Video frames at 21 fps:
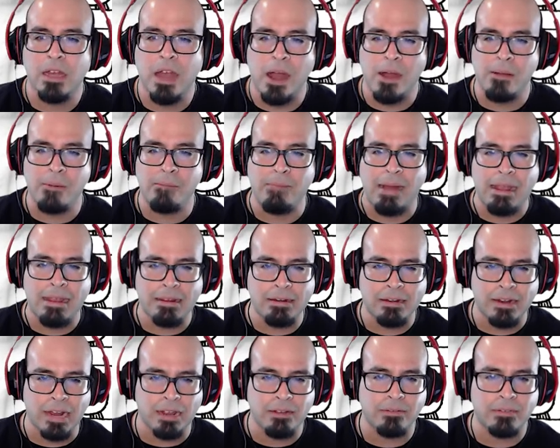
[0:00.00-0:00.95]
Oh man,
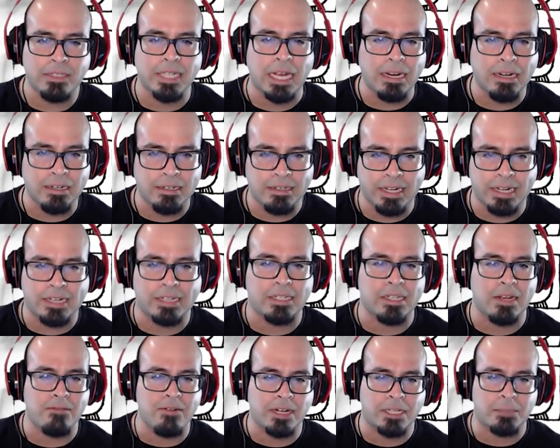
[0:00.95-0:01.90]
you ain't seen Dick's
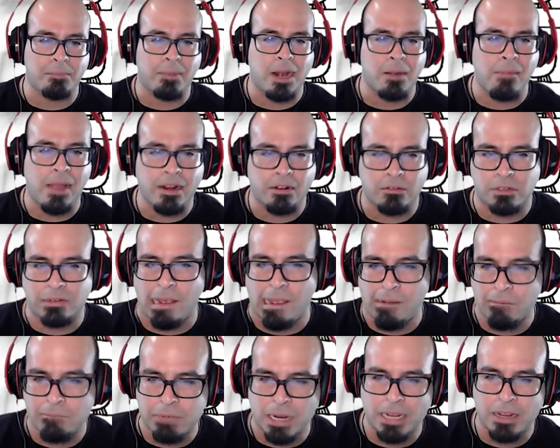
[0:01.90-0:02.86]
on experimental
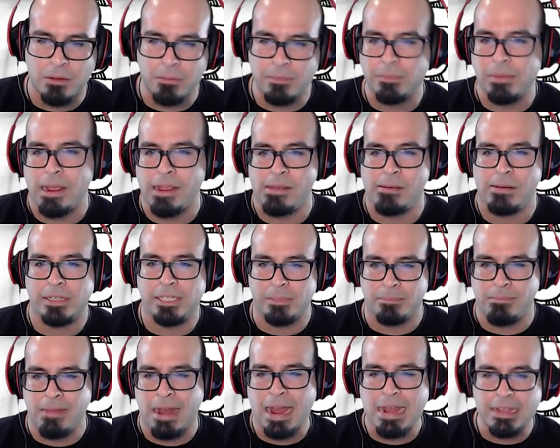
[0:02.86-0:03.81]
sound film yet. It's
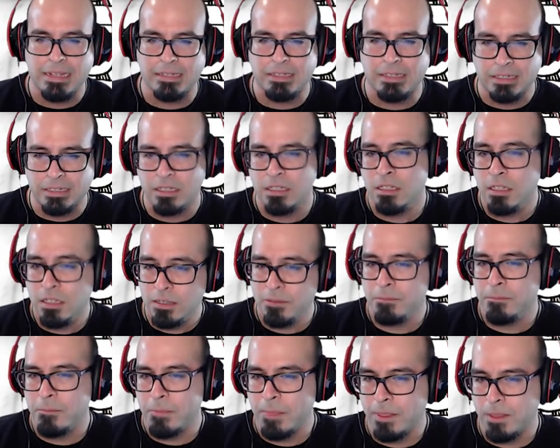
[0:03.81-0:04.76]
amazing.
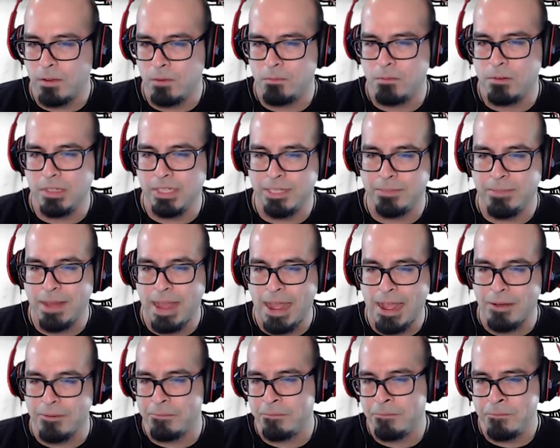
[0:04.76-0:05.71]
What's it
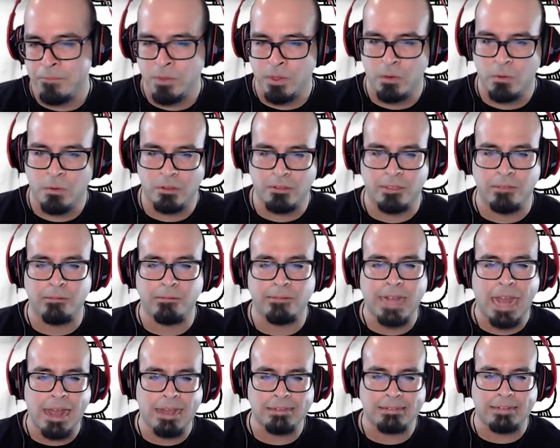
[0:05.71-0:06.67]
about? Well, there's two
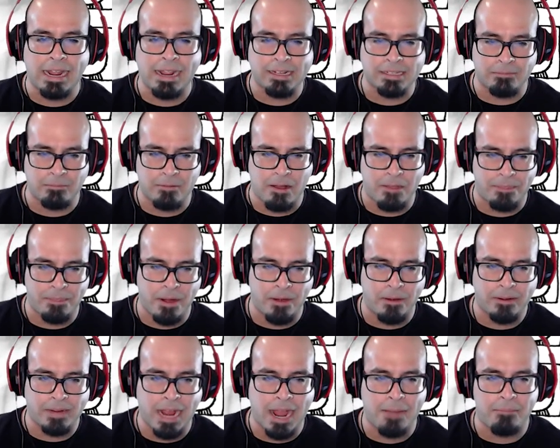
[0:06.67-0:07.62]
guys dancing while a
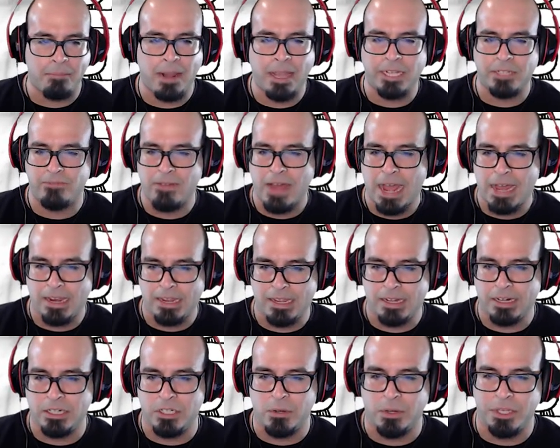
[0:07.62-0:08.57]
third guy plays
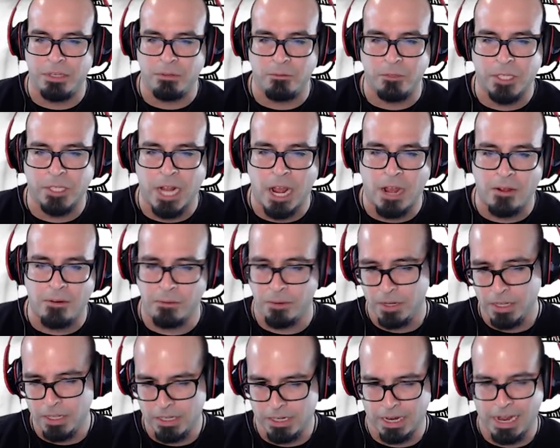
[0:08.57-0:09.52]
violin into a huge cone.
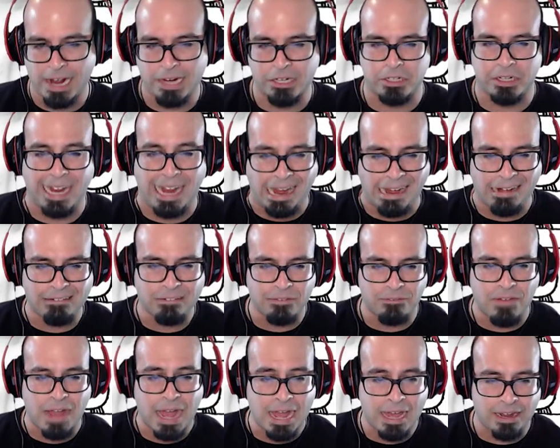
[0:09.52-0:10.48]
You can actually hear the
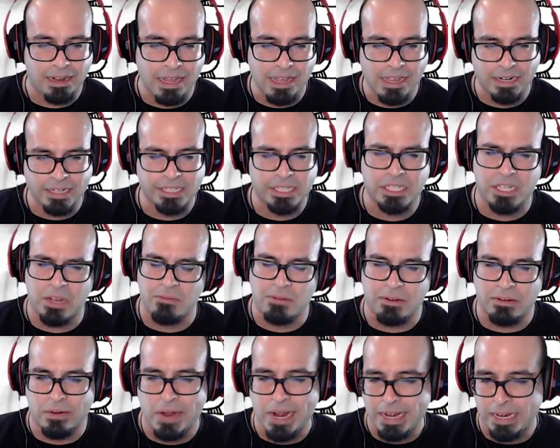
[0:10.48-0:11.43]
violin, it's so
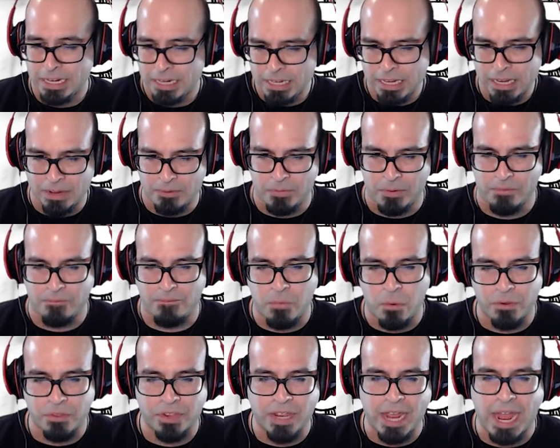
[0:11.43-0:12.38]
great. And when a
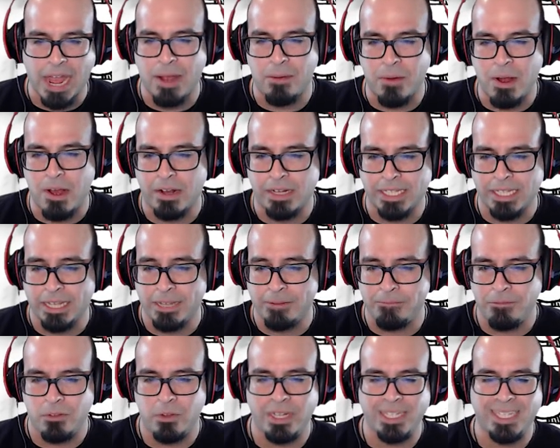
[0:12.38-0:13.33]
fourth guy walks in,
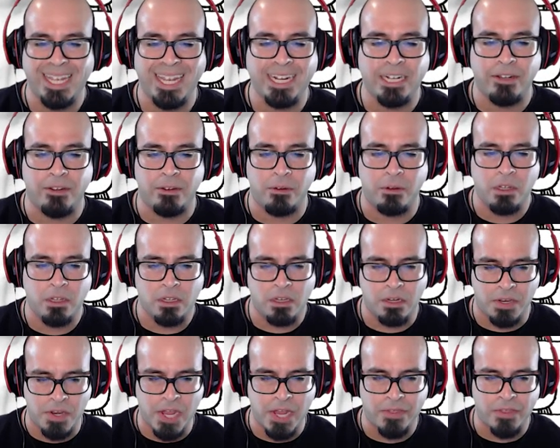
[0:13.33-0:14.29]
what does he do?
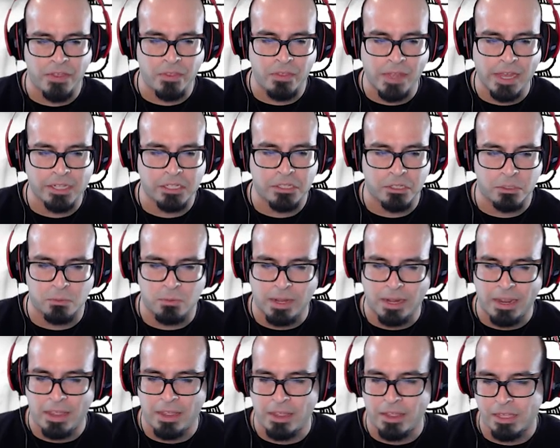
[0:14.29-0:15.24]
Nothing, that's just when
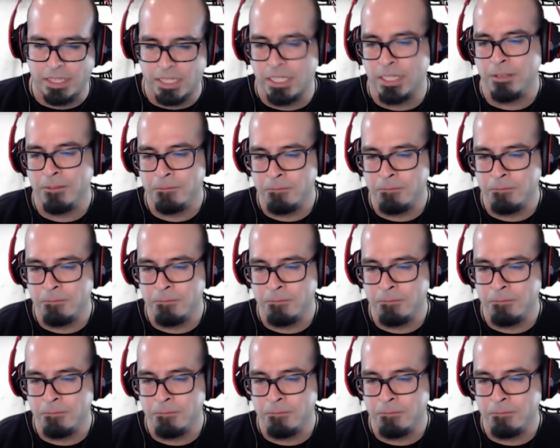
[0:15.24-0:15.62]
it ends.